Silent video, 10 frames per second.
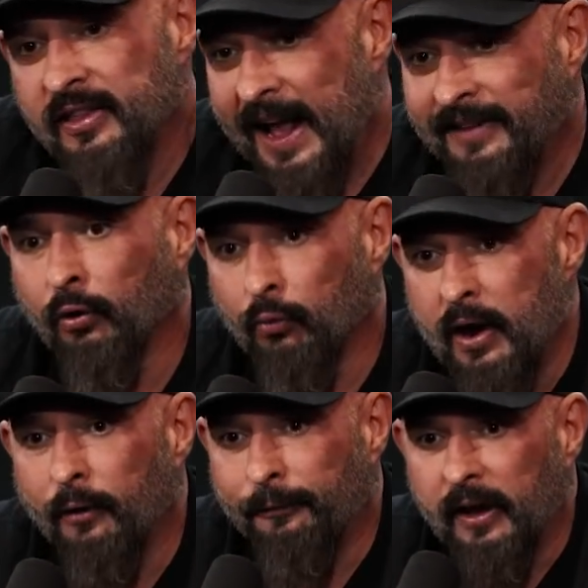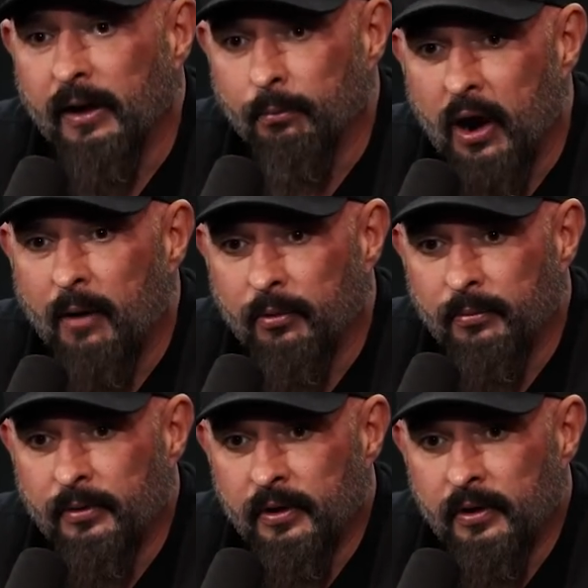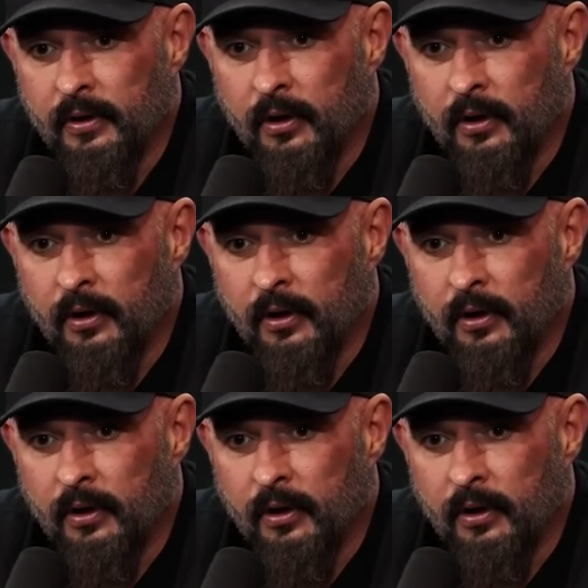That's a real fucking problem. Hmm.